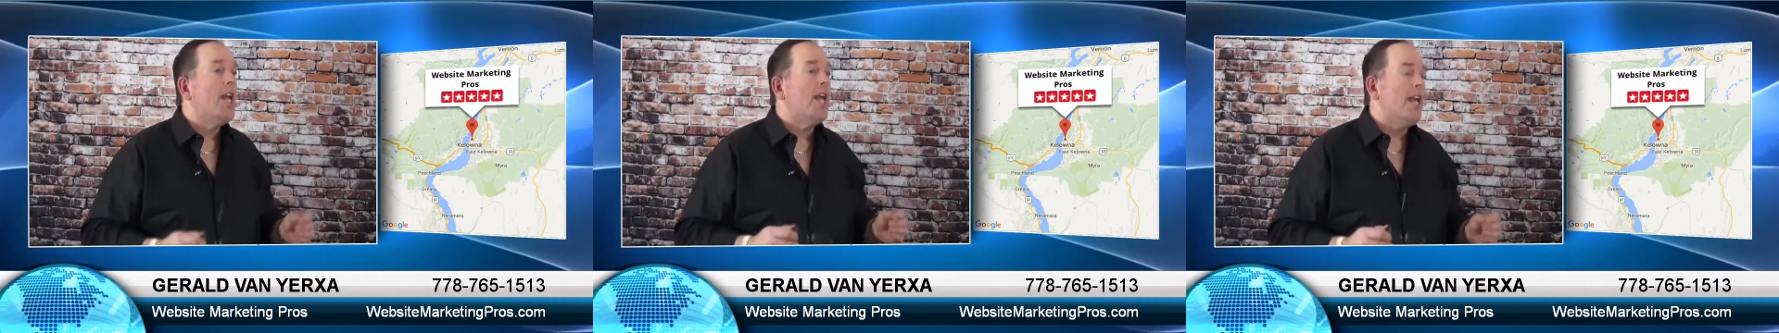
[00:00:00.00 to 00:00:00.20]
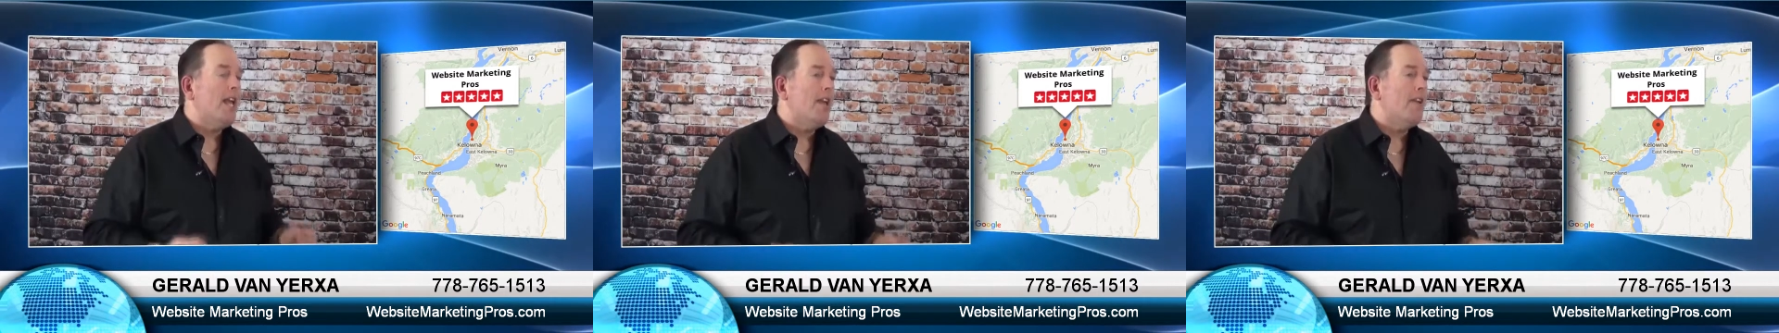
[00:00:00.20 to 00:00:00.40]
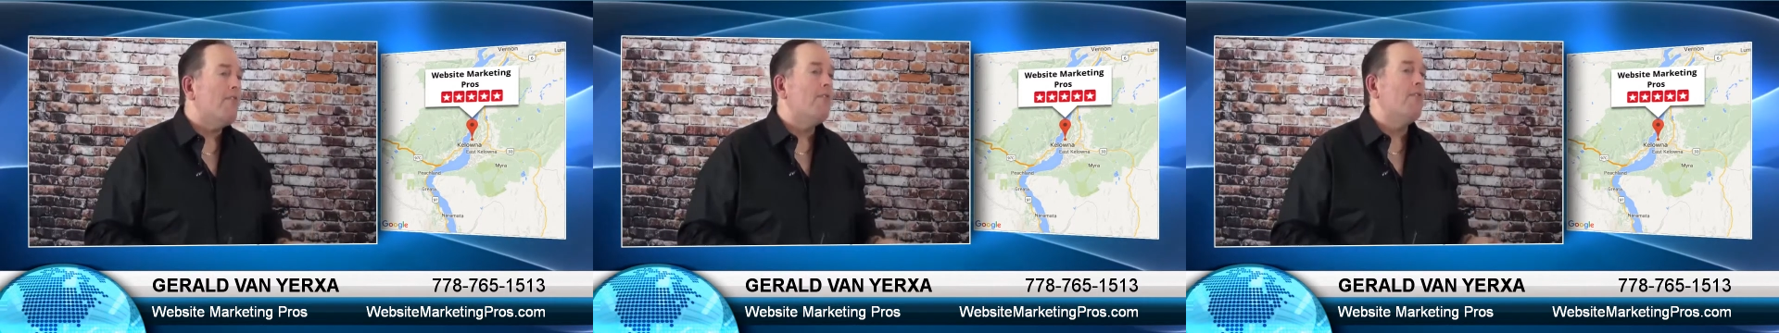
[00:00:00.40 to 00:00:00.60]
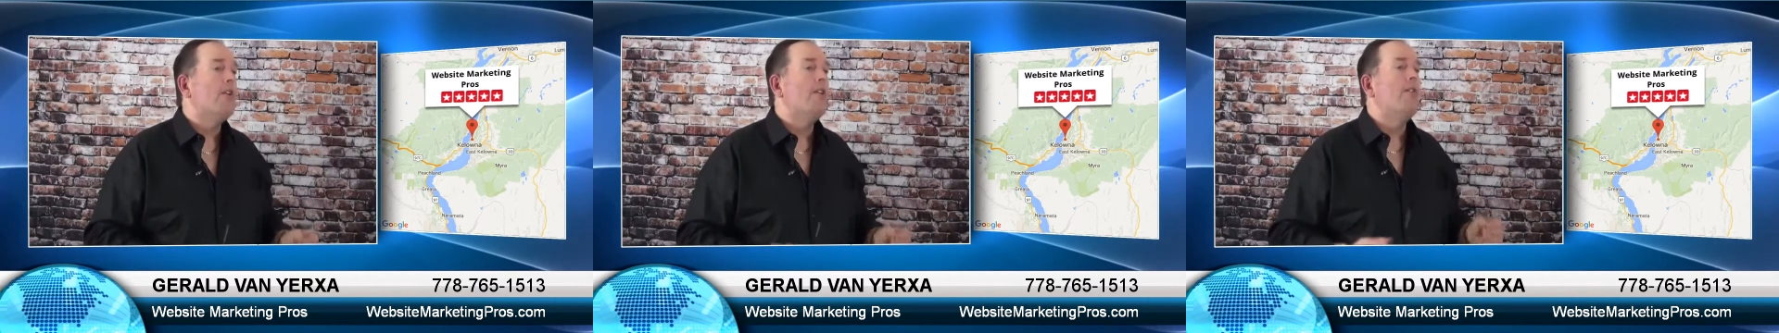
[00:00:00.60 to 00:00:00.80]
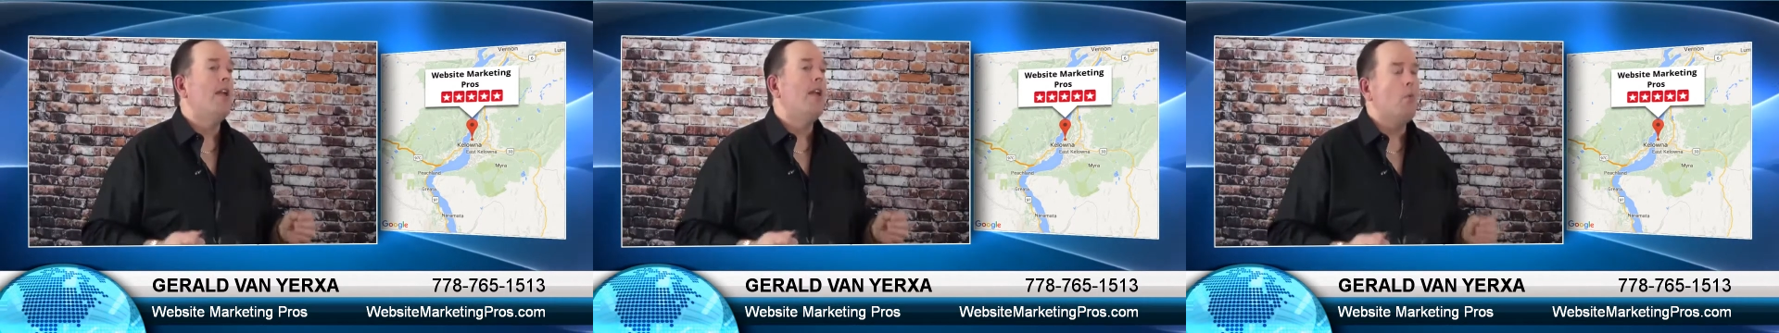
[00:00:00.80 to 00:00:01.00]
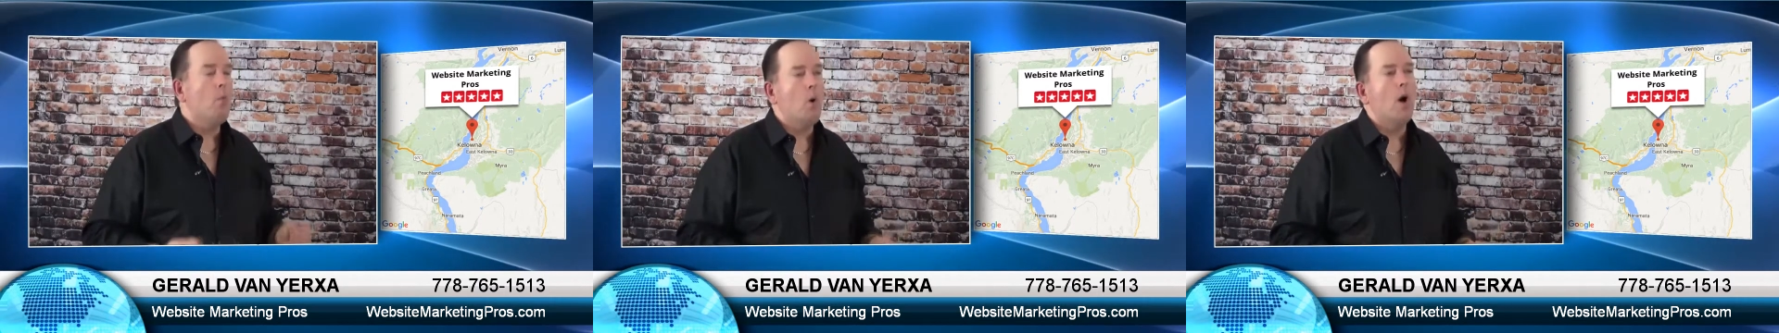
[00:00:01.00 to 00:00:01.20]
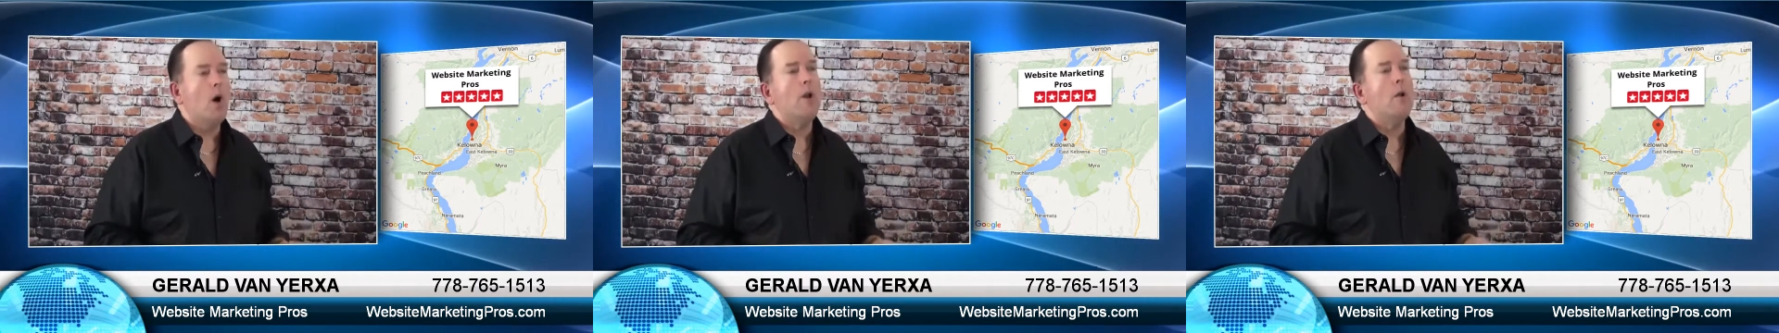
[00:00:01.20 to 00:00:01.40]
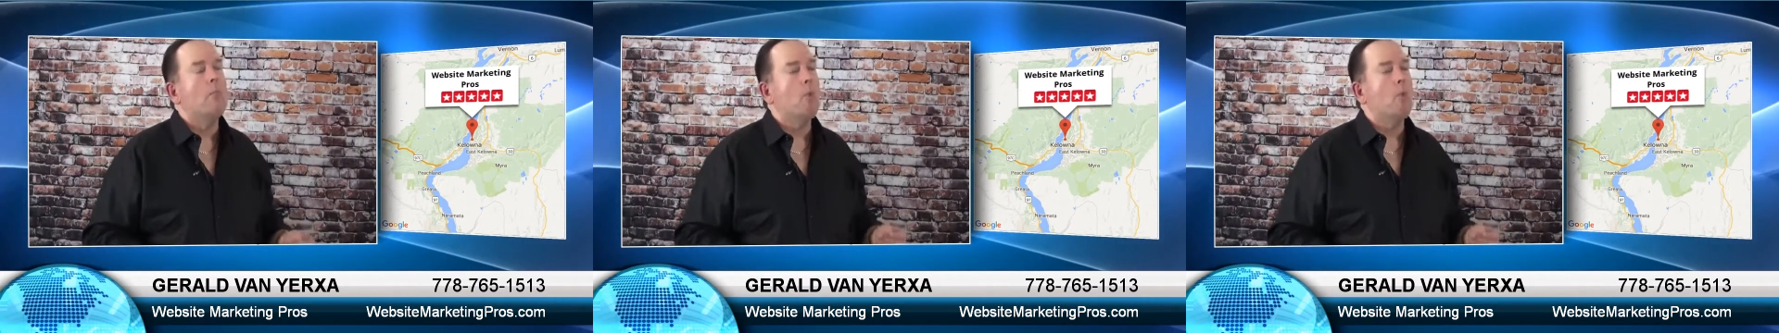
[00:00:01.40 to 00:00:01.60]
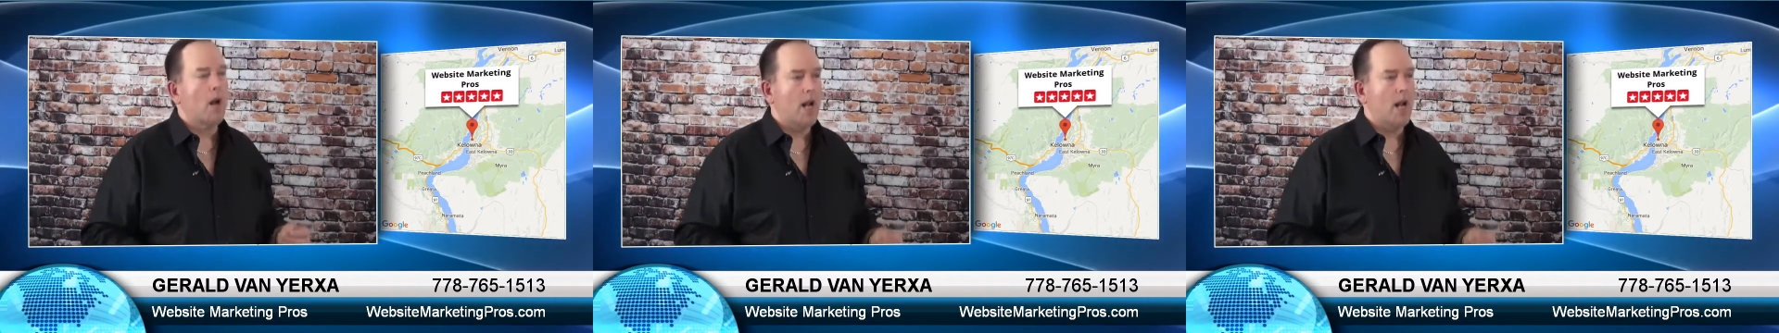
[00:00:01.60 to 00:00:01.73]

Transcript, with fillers: if they want more